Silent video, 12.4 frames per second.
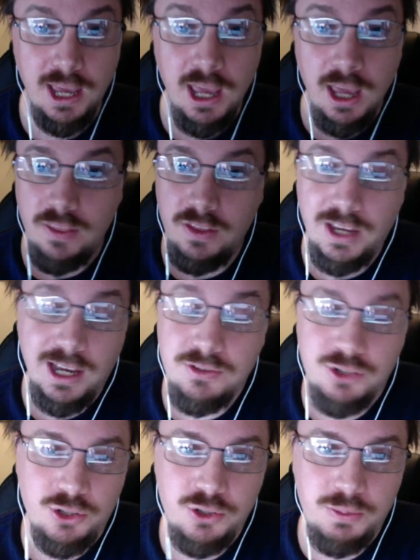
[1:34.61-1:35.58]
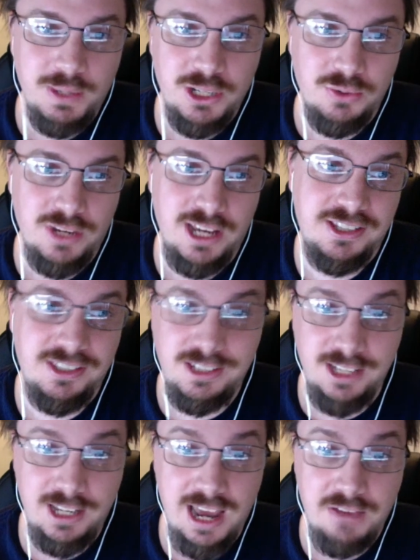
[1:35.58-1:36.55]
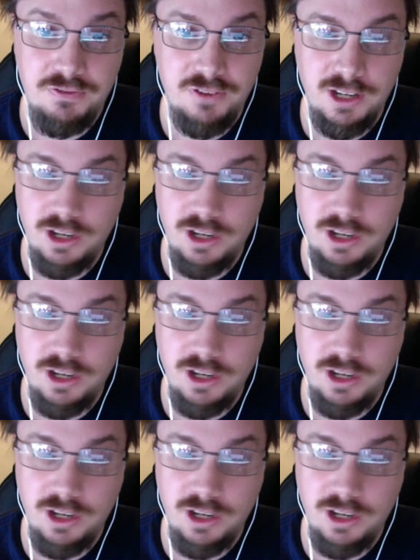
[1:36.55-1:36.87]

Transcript: There are two special guests in Africa.